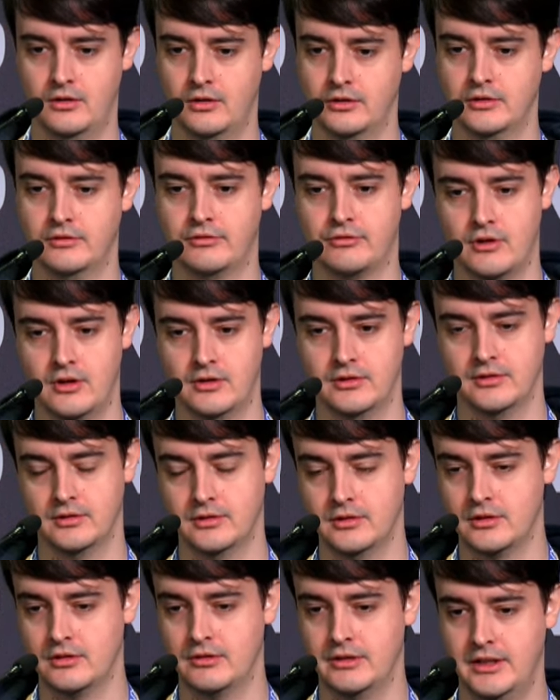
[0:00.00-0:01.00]
on the front,
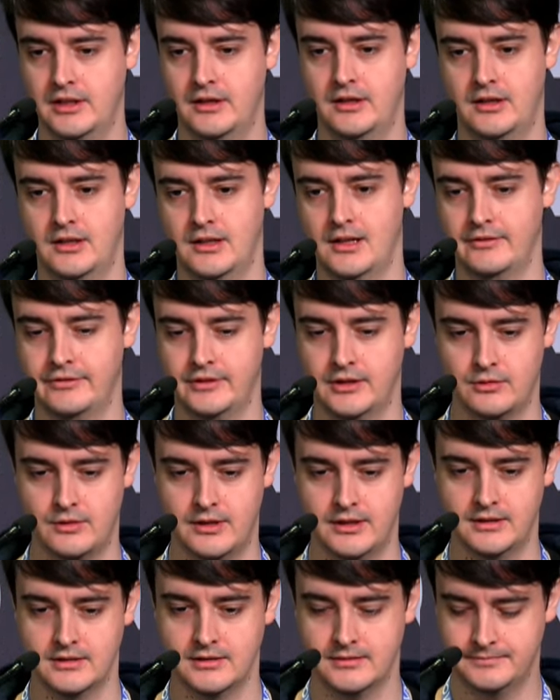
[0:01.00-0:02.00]
on the rear, left and
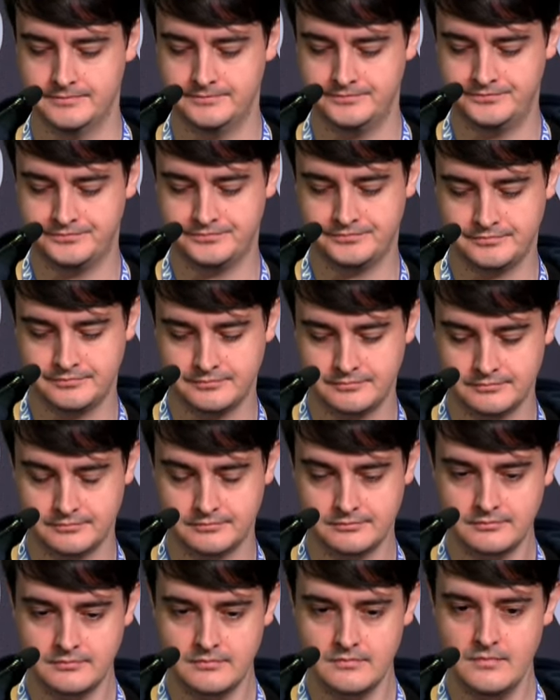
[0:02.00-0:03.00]
right.
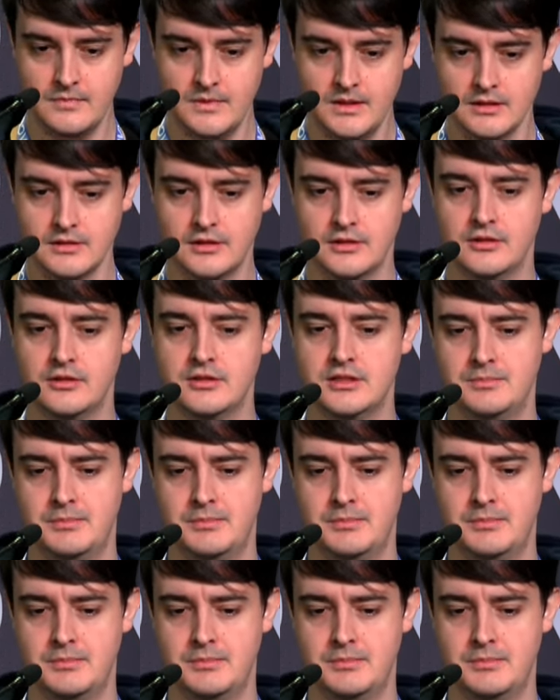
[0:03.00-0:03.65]
So the